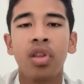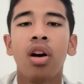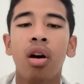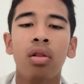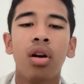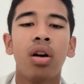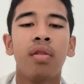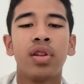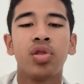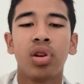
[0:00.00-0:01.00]
Allah
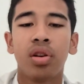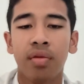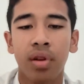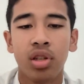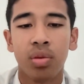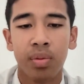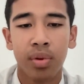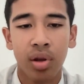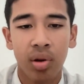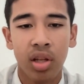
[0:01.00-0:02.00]
eventually revealed to
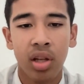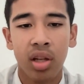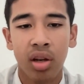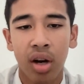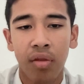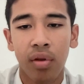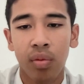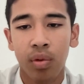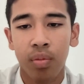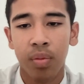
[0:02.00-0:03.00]
Prophet Noah that a great
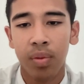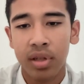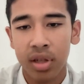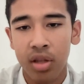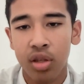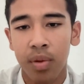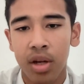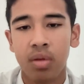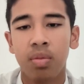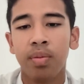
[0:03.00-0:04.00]
fault would be sent to
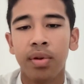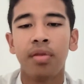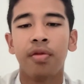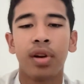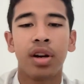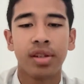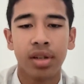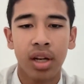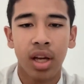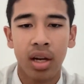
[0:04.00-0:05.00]
punish the people for their
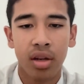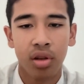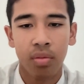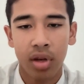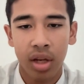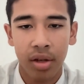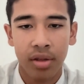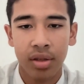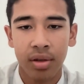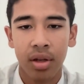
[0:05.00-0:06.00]
shirk and
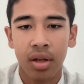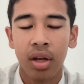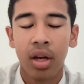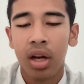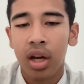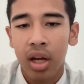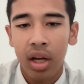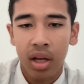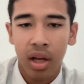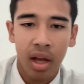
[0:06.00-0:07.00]
disobedience.
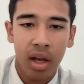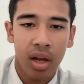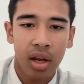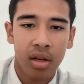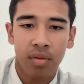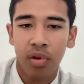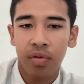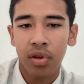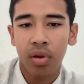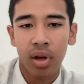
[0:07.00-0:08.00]
And
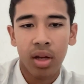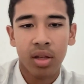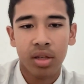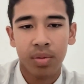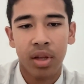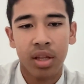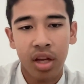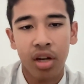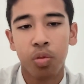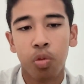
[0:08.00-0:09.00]
Prophet Noah spent
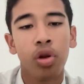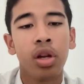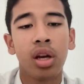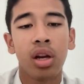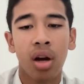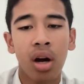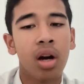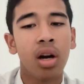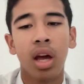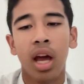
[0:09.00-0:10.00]
years building an
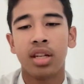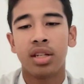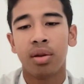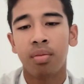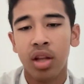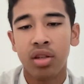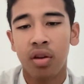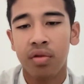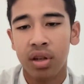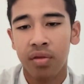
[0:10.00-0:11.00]
ark as a means
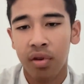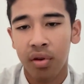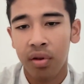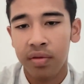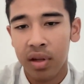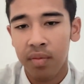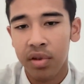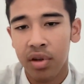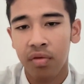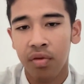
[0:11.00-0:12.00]
of
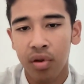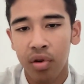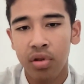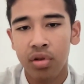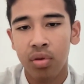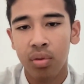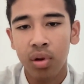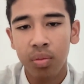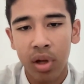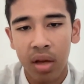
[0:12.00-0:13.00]
salvation for those who
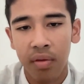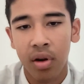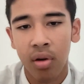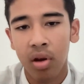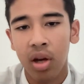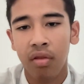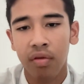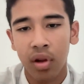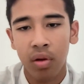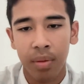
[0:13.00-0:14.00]
would believe in Allah and
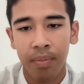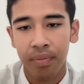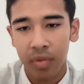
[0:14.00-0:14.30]
follow him.